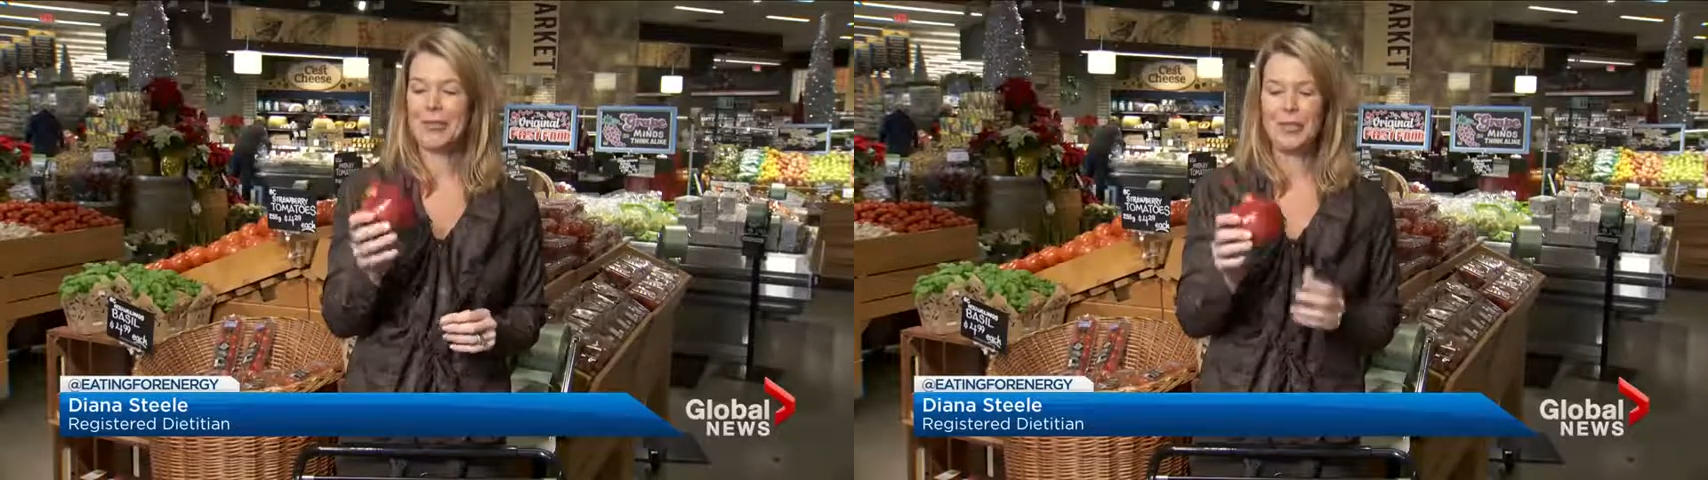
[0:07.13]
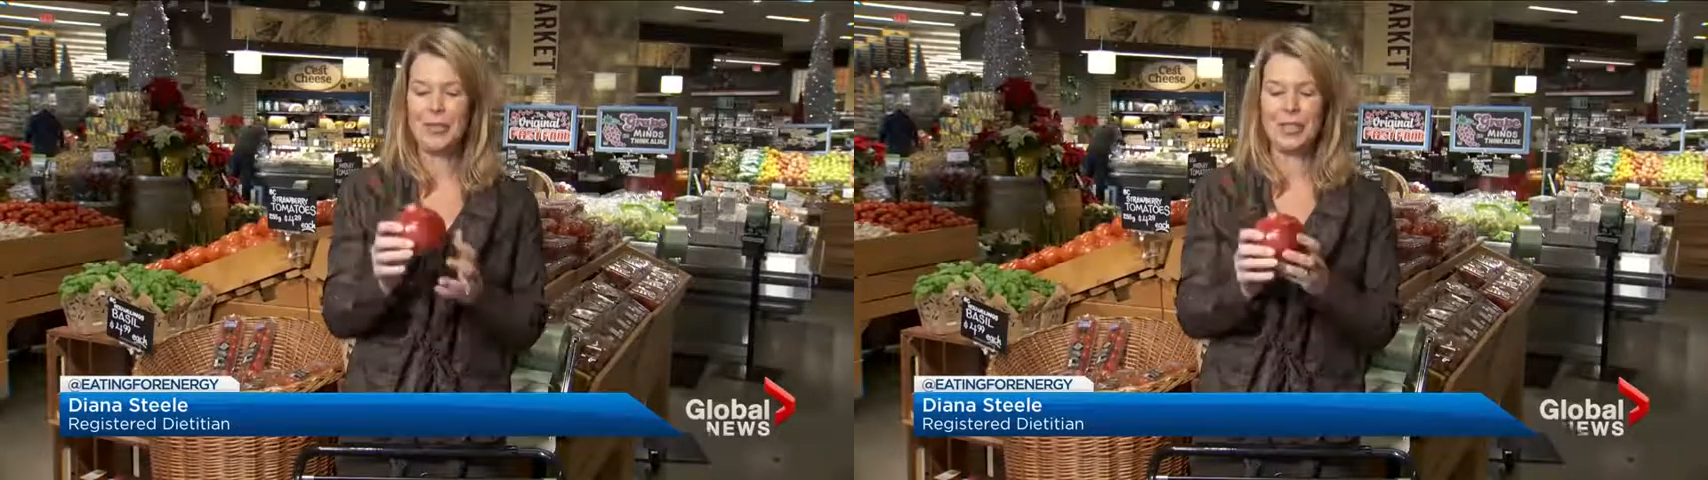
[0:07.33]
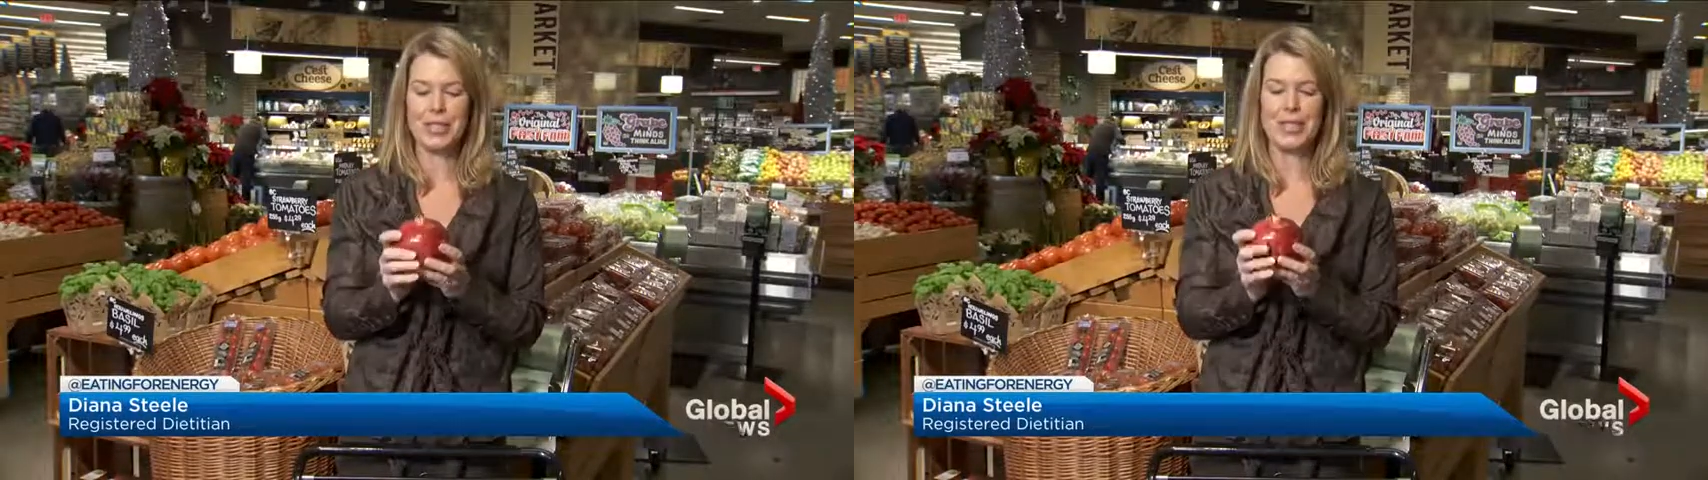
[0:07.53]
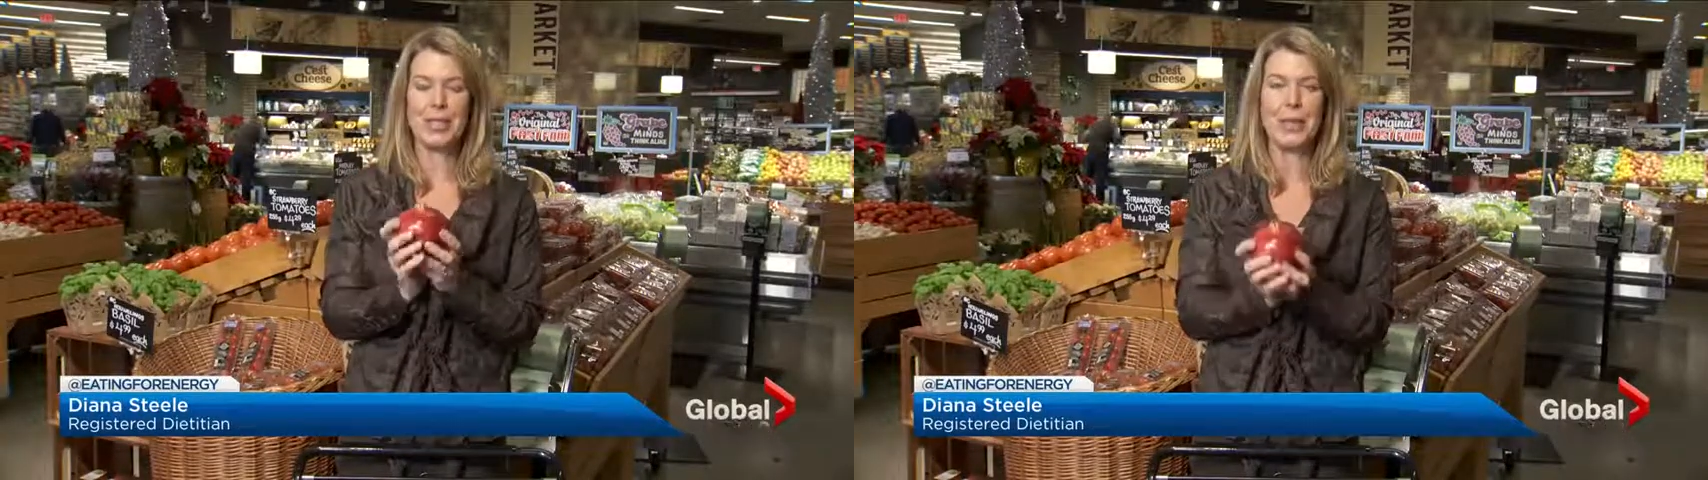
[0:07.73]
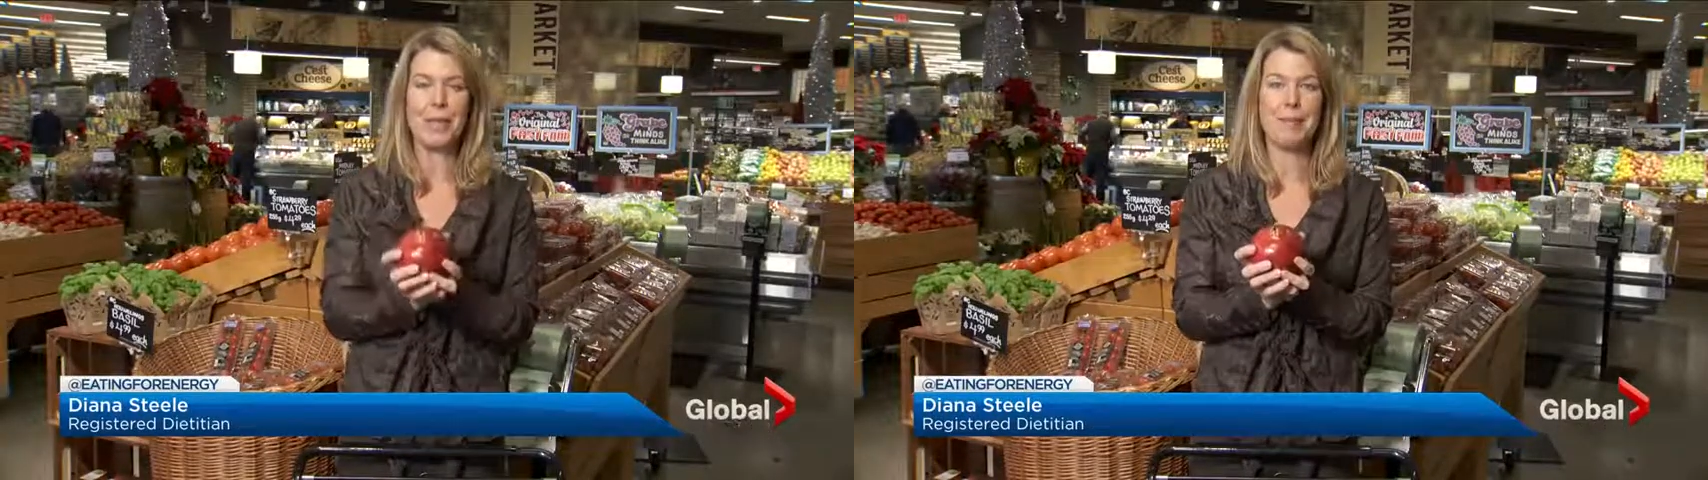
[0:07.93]
fruit just
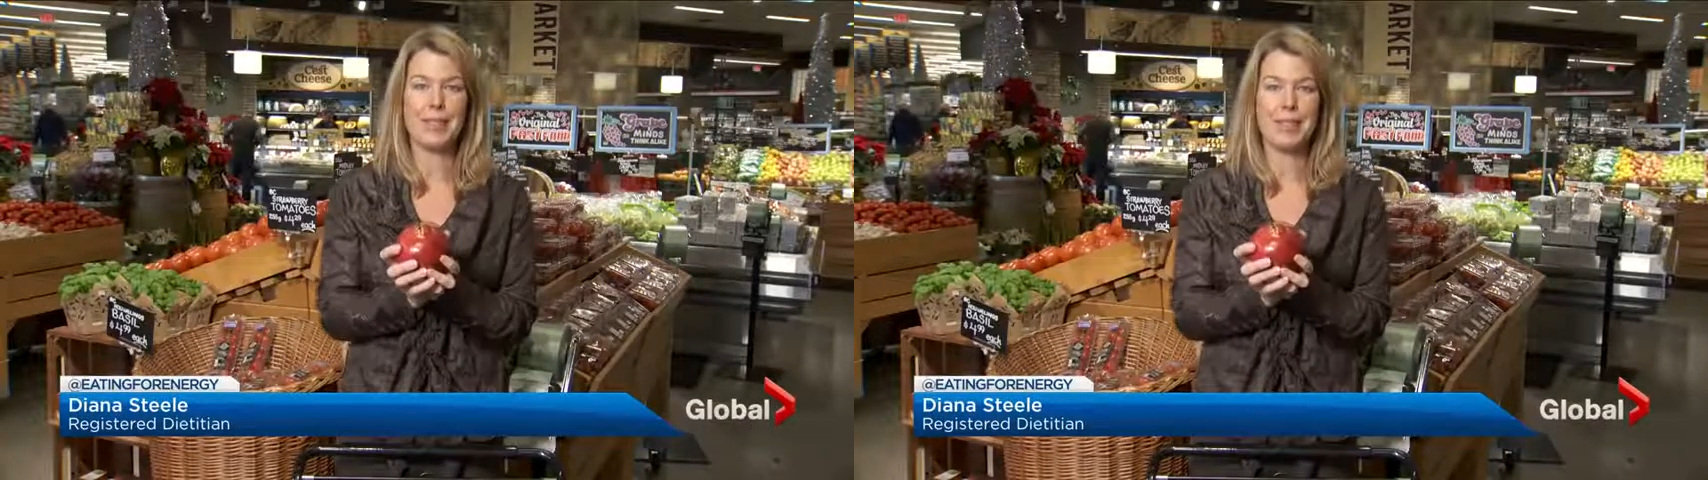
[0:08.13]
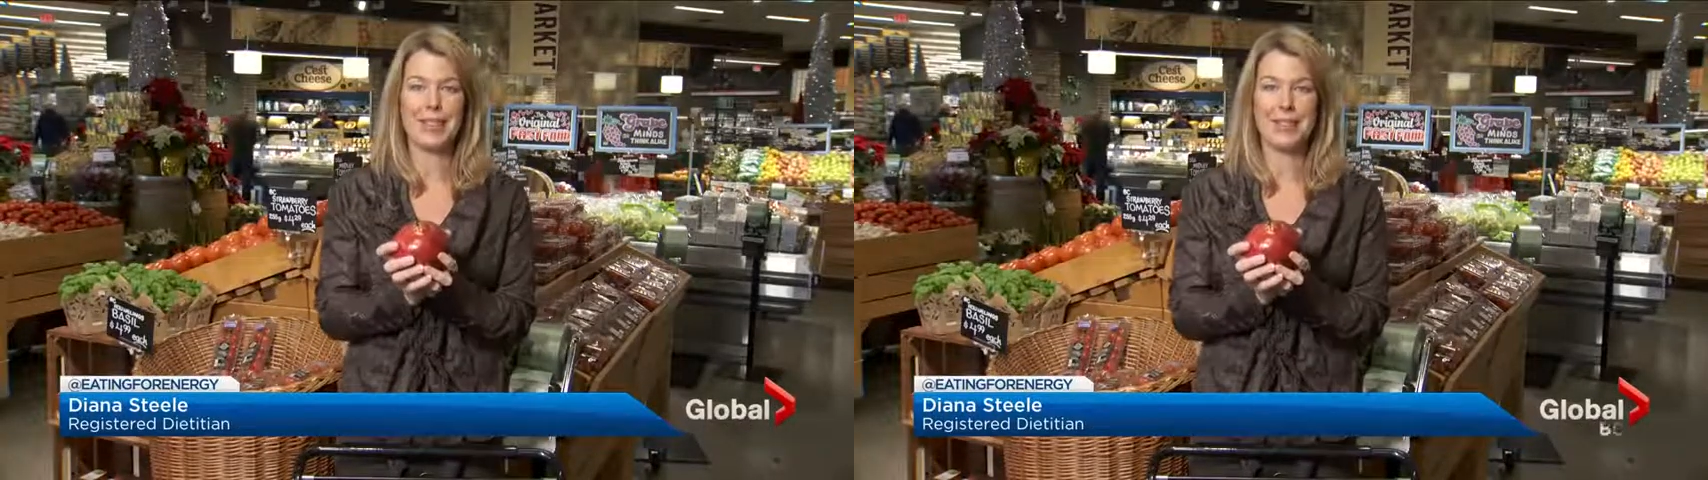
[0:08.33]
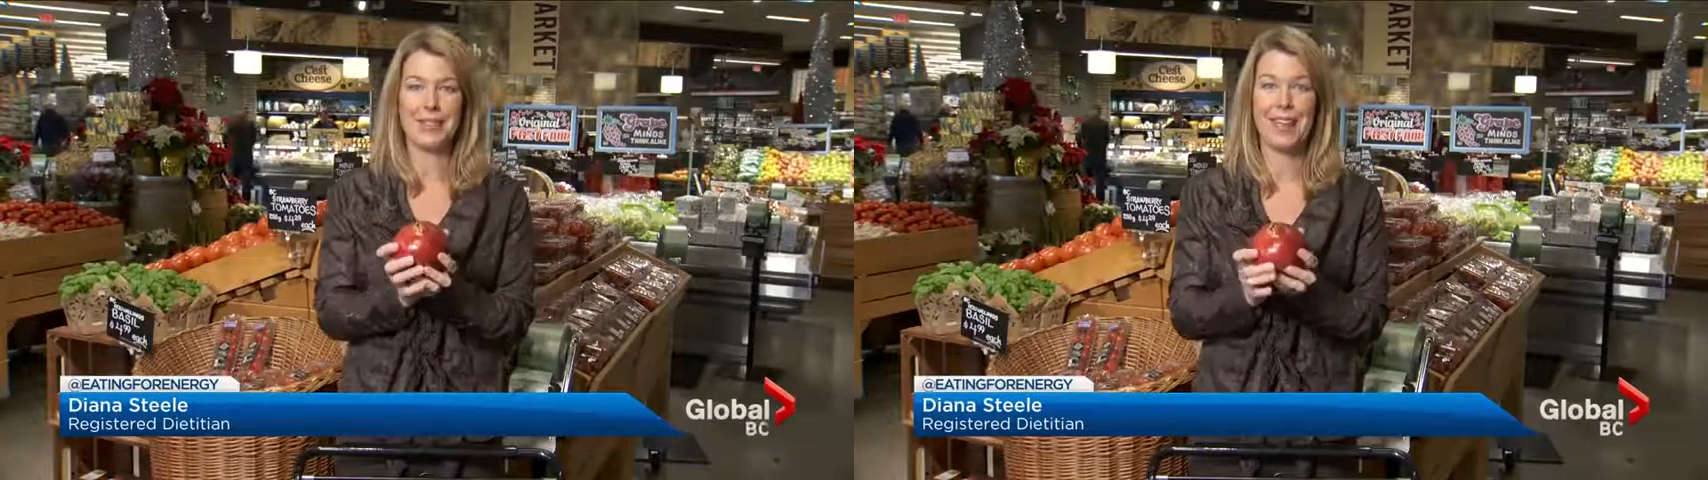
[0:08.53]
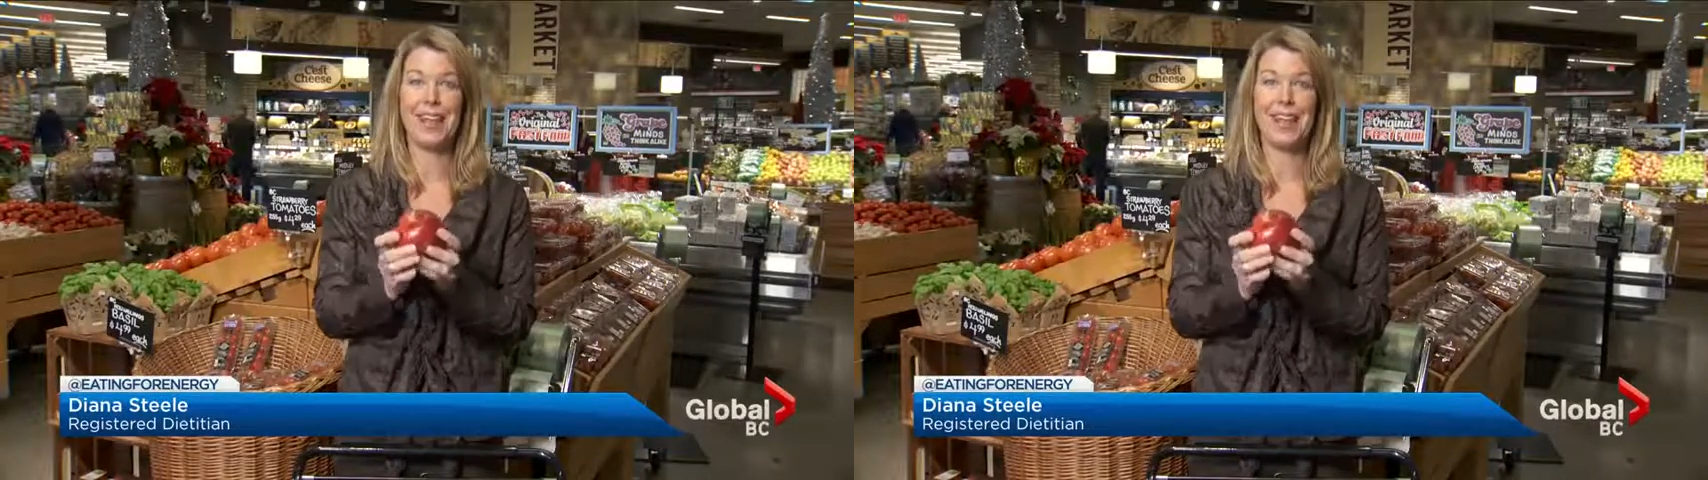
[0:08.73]
screams festive.